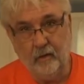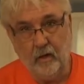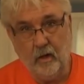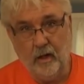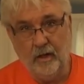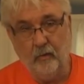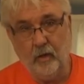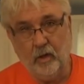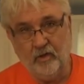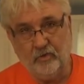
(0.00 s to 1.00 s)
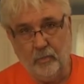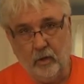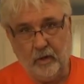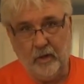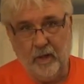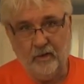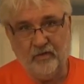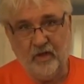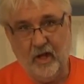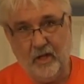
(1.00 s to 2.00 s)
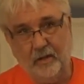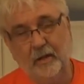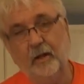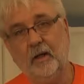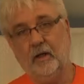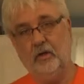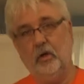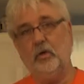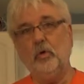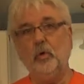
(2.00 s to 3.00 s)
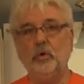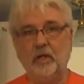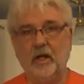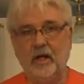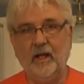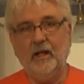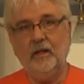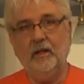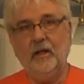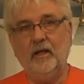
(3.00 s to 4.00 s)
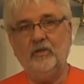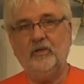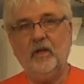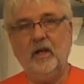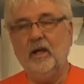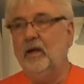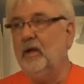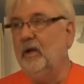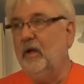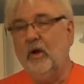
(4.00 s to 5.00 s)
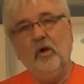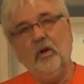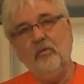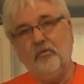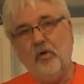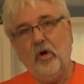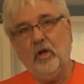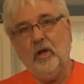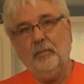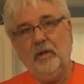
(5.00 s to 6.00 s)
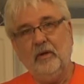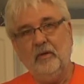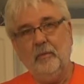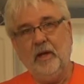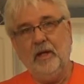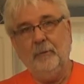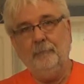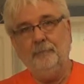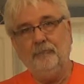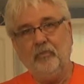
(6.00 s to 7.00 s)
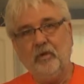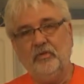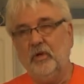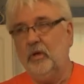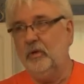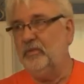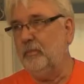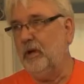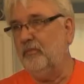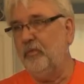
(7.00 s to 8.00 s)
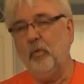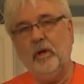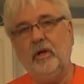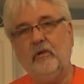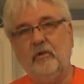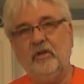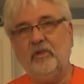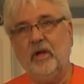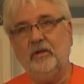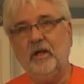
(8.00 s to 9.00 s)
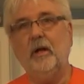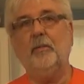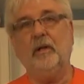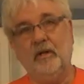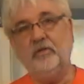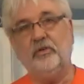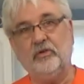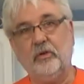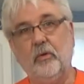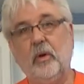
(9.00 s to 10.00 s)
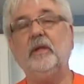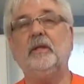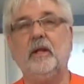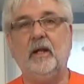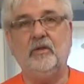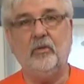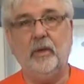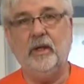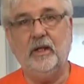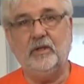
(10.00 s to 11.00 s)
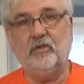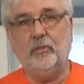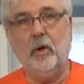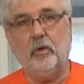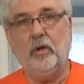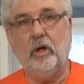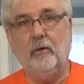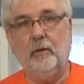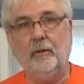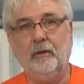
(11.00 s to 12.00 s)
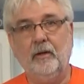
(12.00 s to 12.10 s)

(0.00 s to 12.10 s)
Alright, we're going to smoke it outside. A little cool today. It's early fall up here in Maine, so it's about 40 degrees out there, but at least there's no wind today so we can get the smoker going.